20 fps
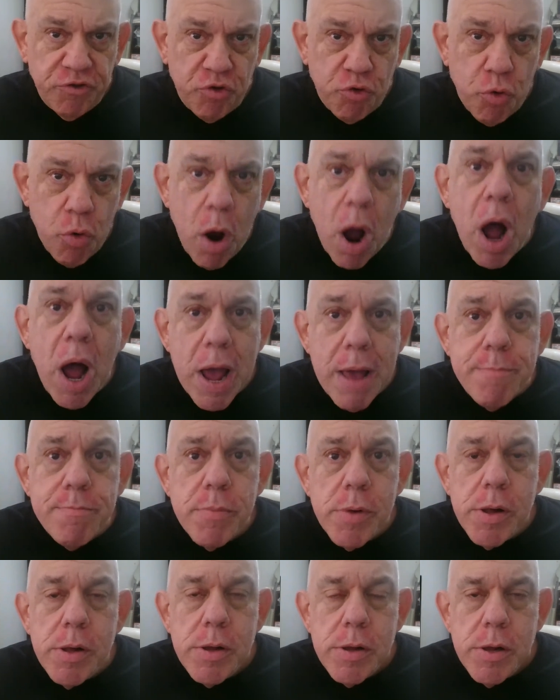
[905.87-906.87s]
crime.
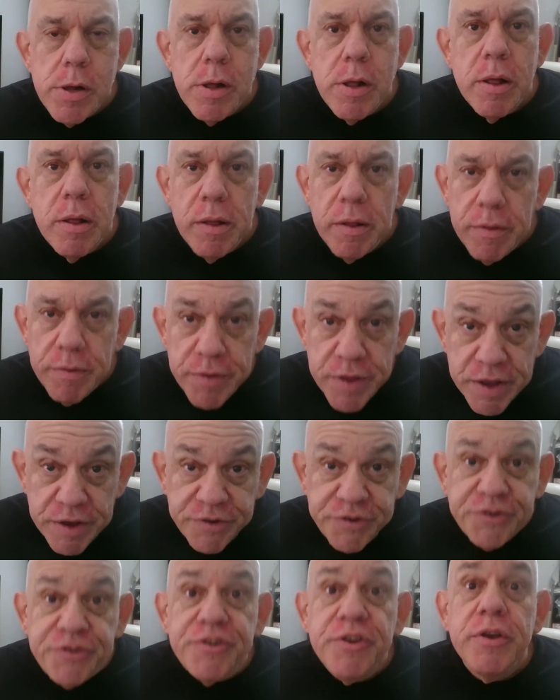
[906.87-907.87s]

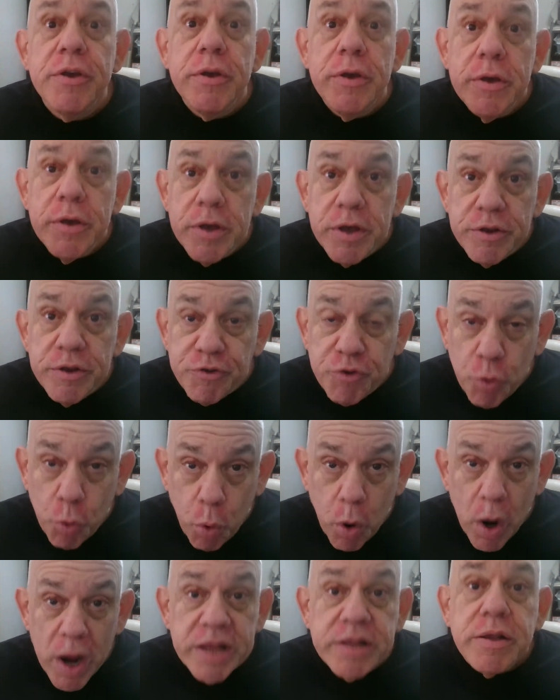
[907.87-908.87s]
This is
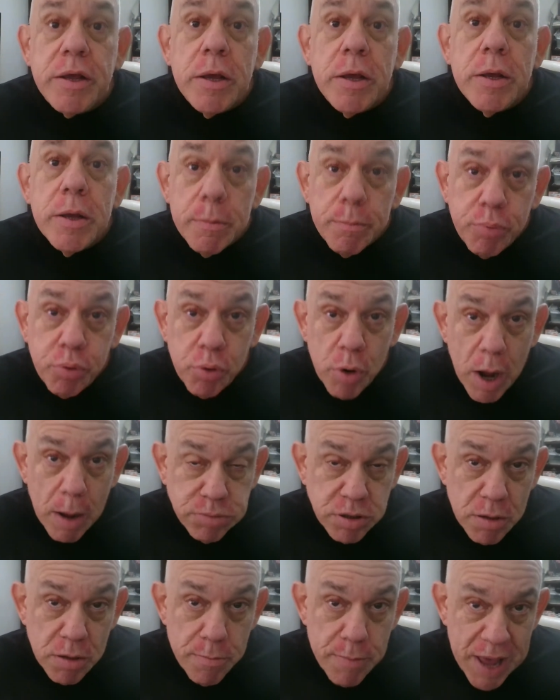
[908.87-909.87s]
quite
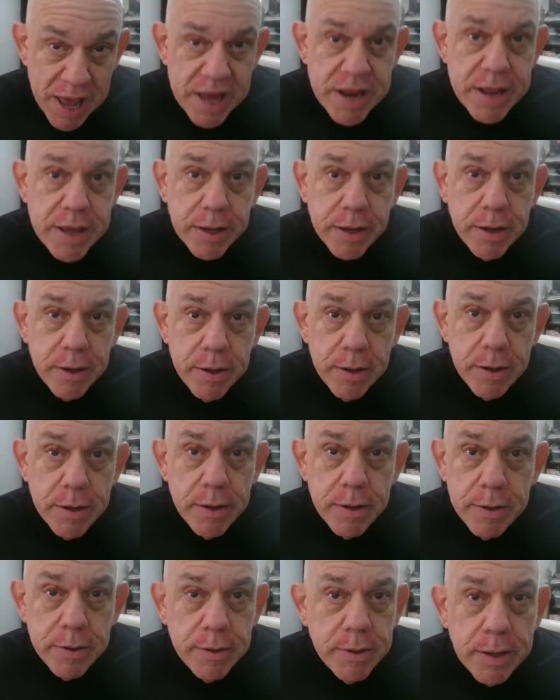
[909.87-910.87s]
problematic.
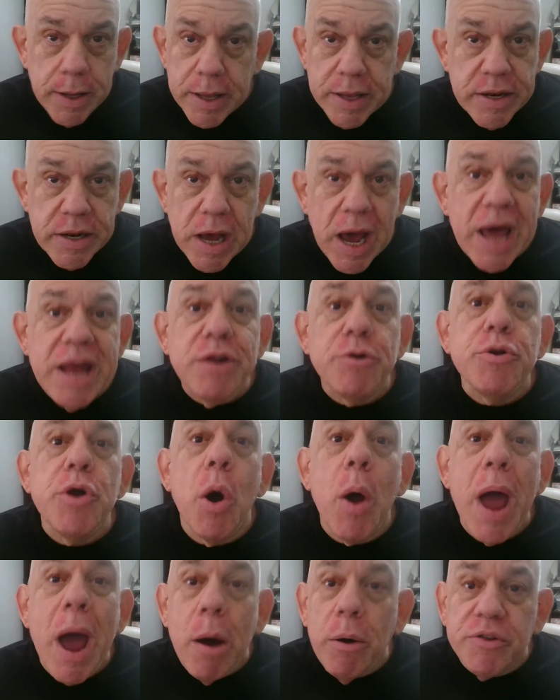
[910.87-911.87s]
And I don't know
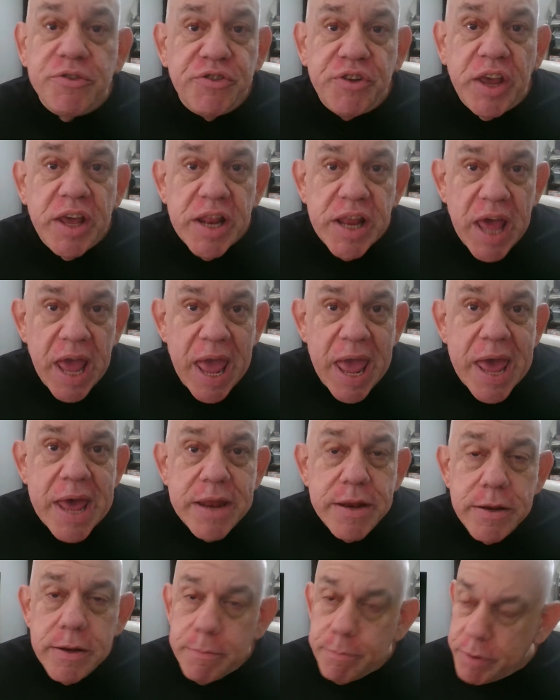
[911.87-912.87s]
how it's going to
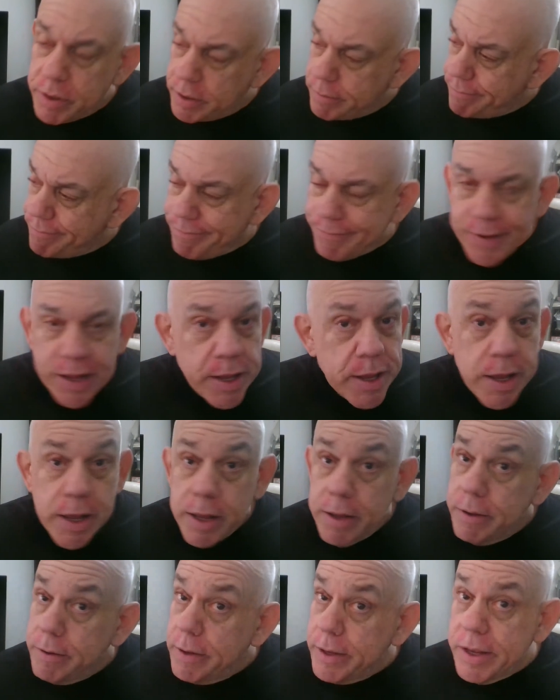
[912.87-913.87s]
end, but
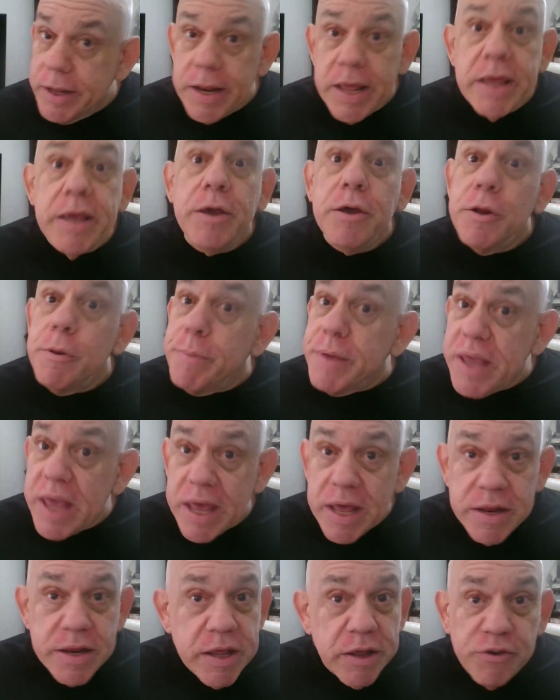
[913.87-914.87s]
it ain't going to be
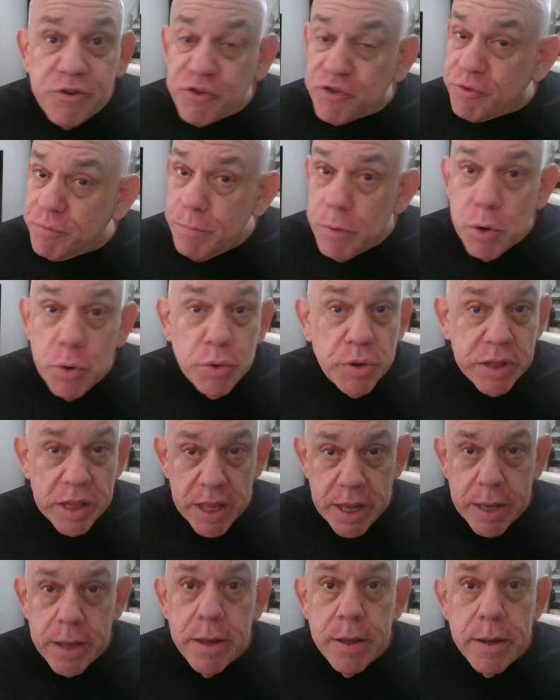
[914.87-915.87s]
ending
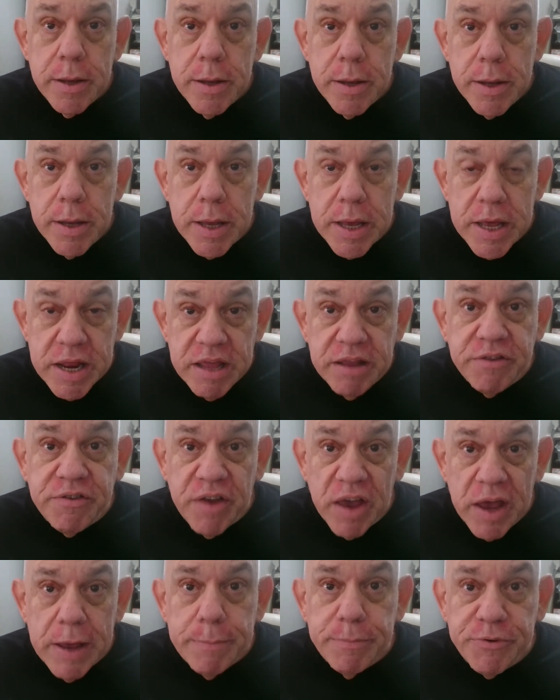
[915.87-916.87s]
smoothly
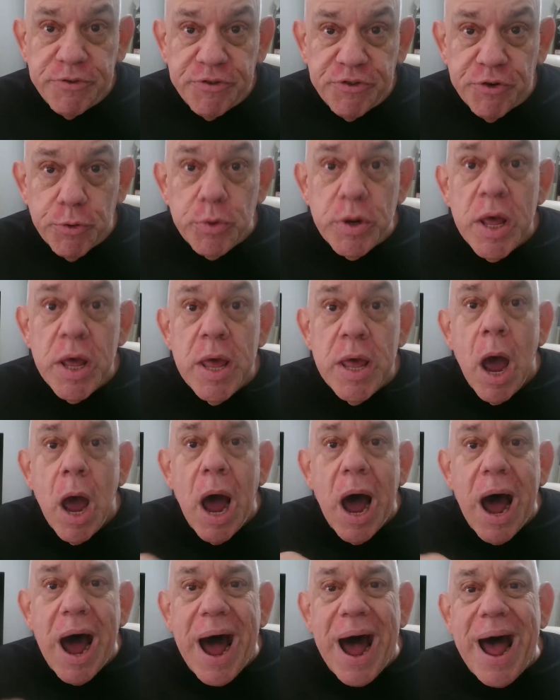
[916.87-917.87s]
anytime soon.
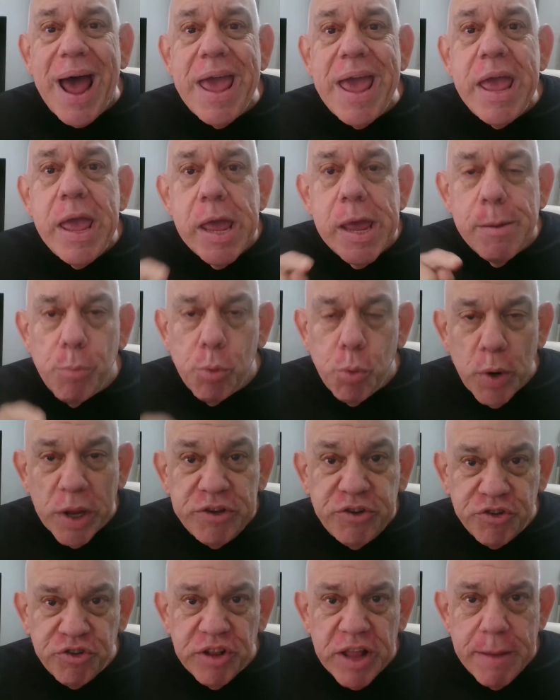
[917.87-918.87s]
I am
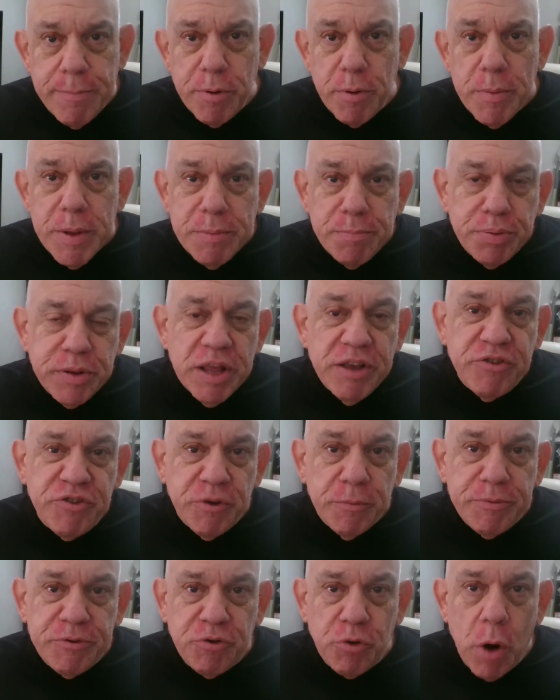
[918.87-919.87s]
Rich Lieberman. Please
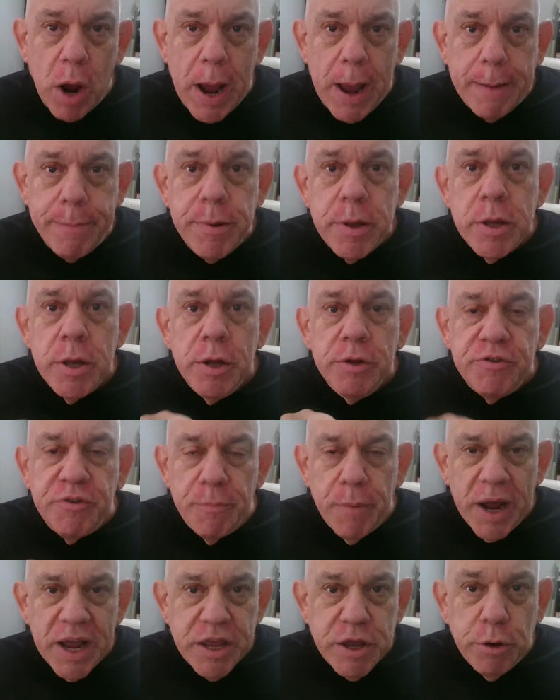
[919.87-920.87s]
subscribe to
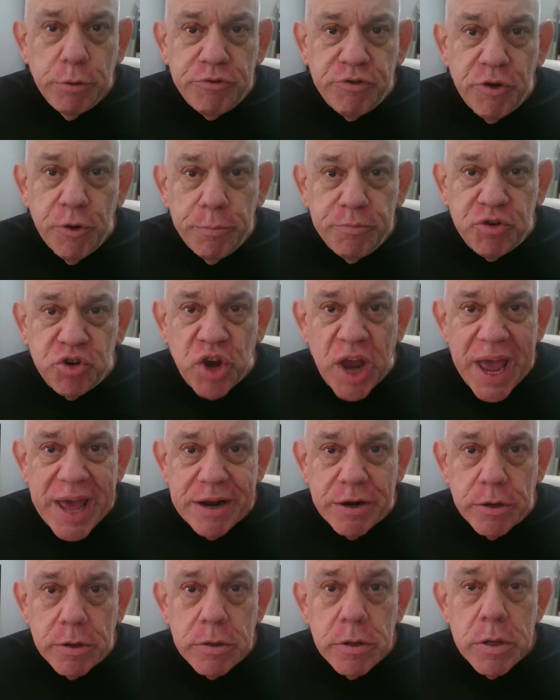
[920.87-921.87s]
my YouTube
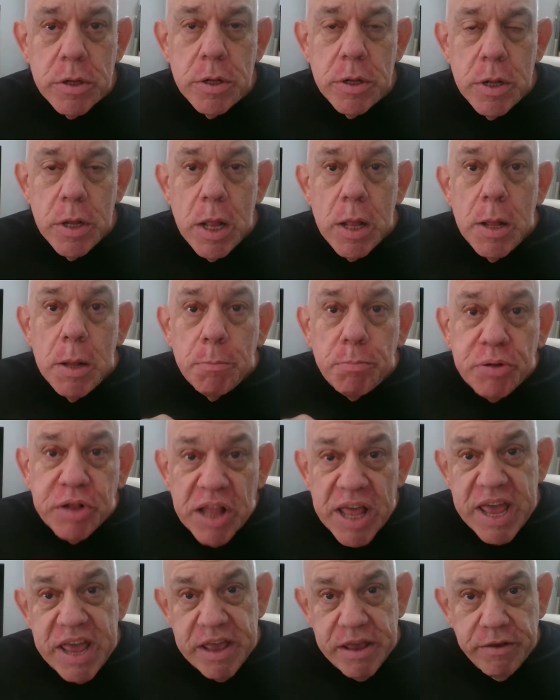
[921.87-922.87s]
channel.
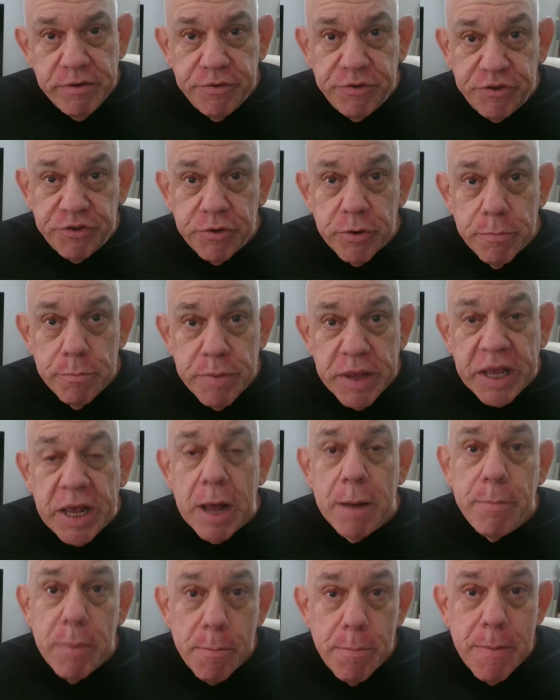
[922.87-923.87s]
Please
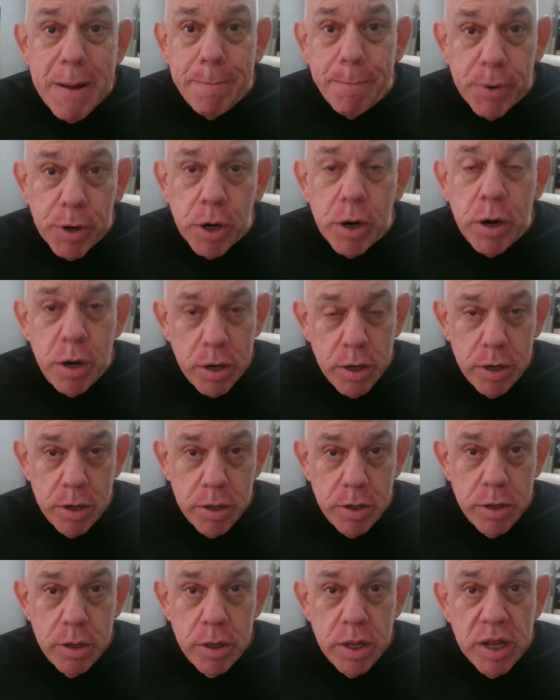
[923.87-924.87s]
become a member
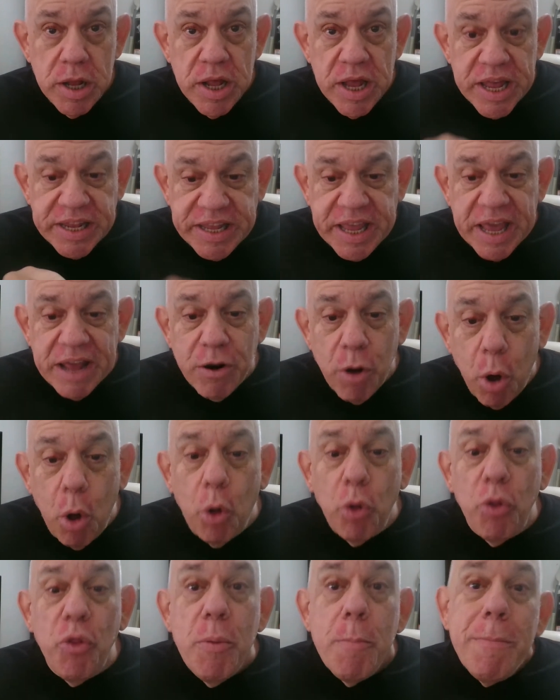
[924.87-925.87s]
and get
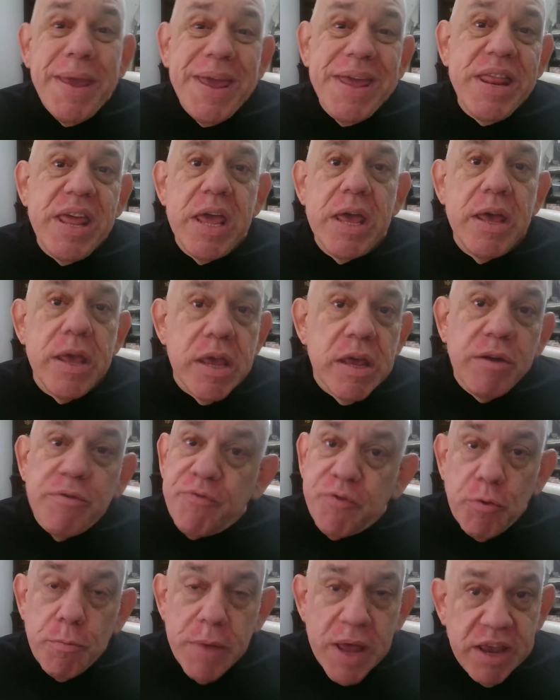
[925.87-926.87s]
all the media
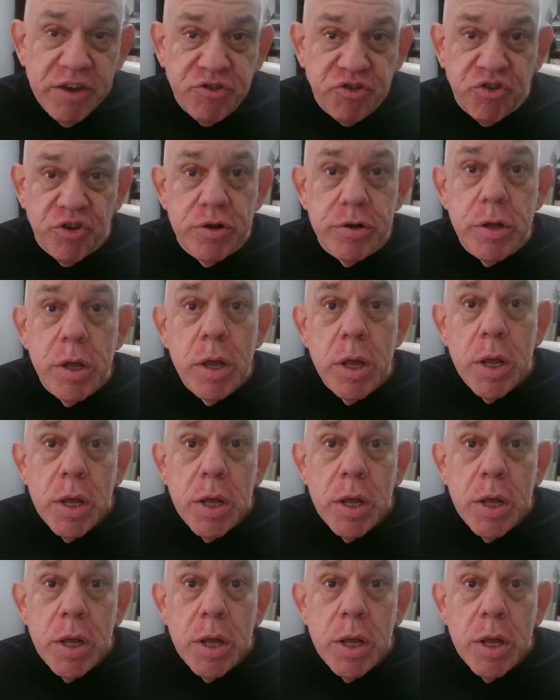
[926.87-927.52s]
information